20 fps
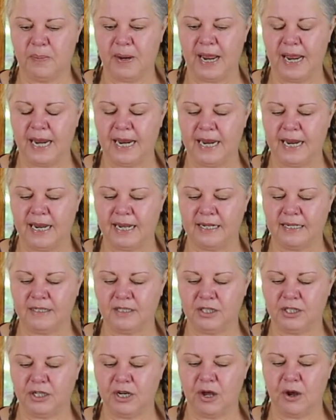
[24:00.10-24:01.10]

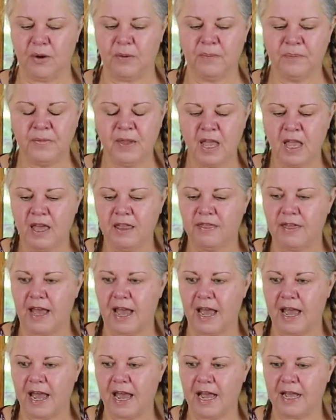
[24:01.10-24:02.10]
pans, you know,
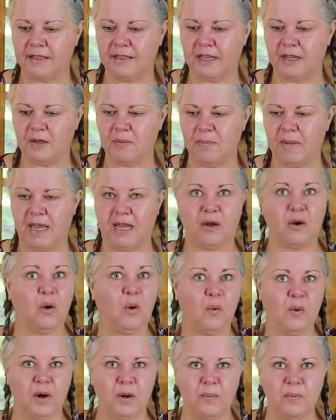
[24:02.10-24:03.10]
that you make
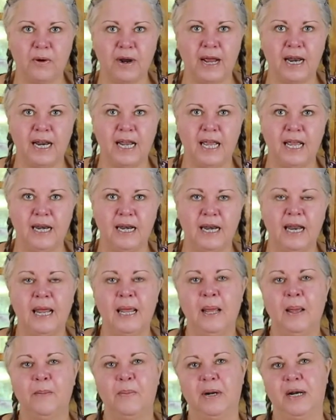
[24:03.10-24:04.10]
cornbread in,
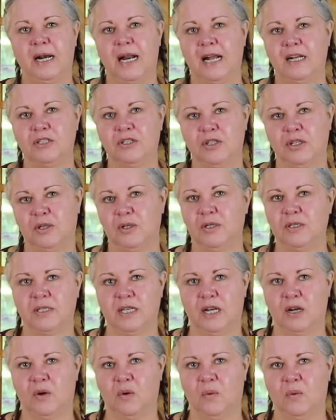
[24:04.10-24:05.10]
but it actually looks
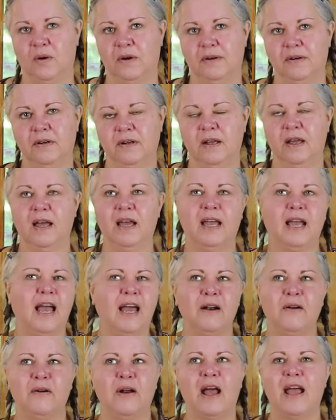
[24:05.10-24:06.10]
like corn.
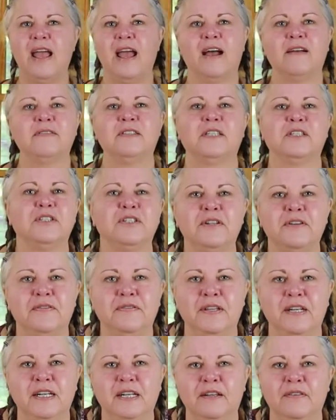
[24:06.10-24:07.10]
I have such an
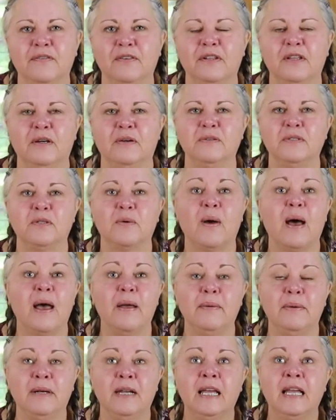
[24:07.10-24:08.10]
affinity for those, so
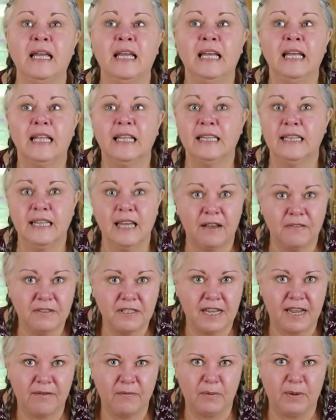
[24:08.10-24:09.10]
I would love
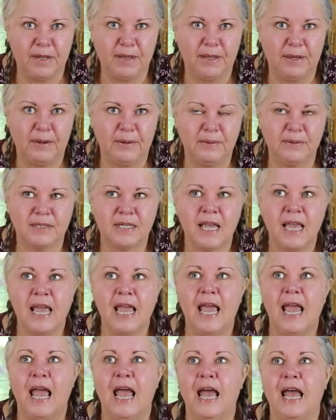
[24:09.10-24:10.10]
to have one of those.
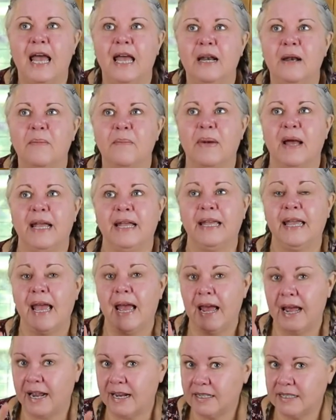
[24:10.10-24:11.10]
And my
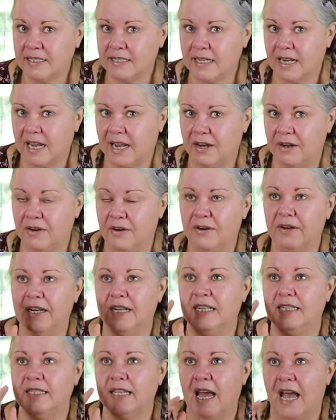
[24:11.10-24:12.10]
cast iron
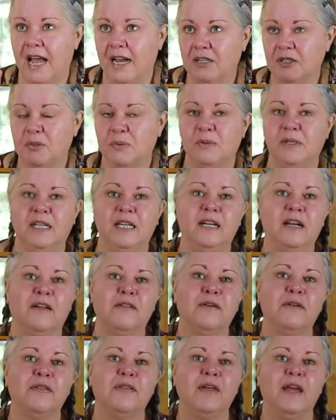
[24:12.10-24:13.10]
is actually
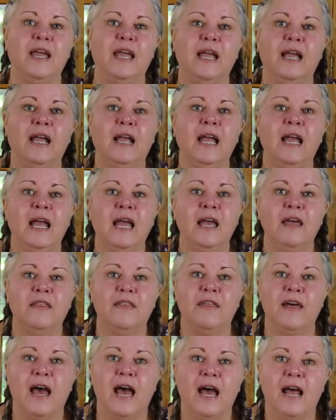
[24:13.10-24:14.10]
another thing
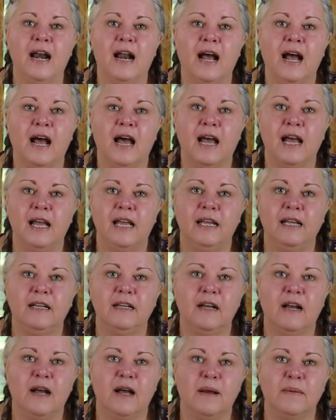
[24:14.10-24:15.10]
that
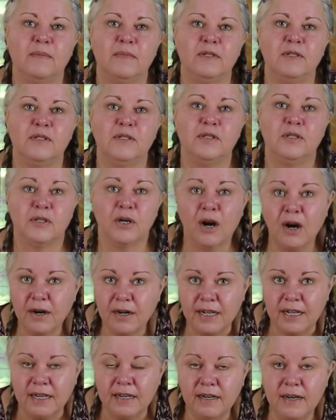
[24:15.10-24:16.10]
I
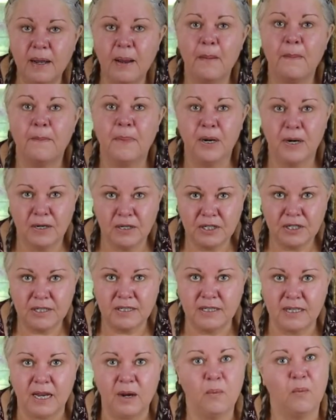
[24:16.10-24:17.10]
started
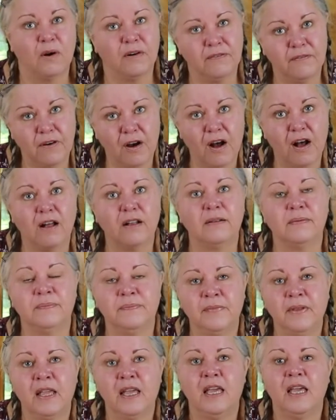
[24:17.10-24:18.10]
purchasing one fall.
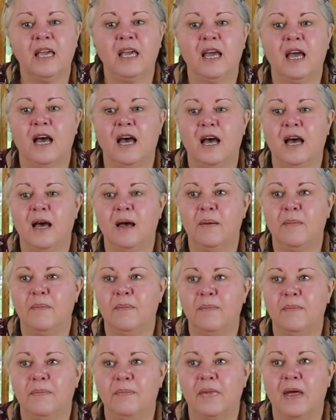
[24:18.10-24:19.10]

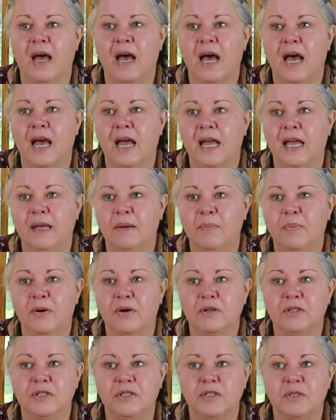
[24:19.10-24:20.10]
I
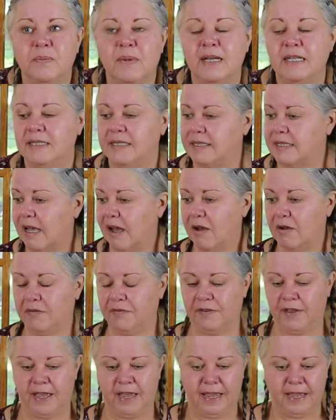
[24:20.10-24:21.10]
purchased
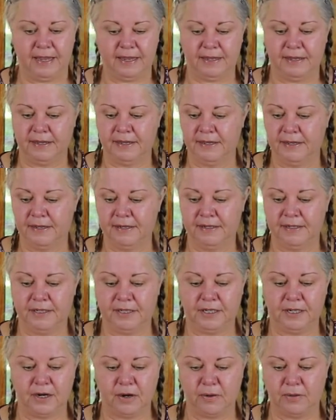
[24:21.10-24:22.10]
myself a,
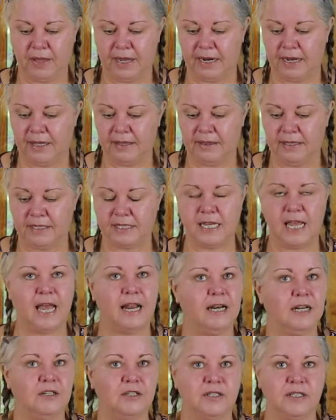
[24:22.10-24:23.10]
you know, like the
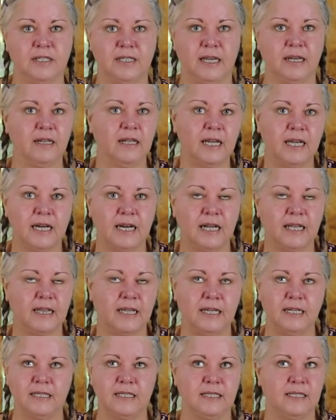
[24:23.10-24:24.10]
10-inch skillet. I
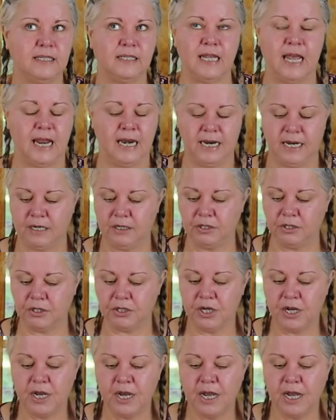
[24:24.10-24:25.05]
think it's 10-inch,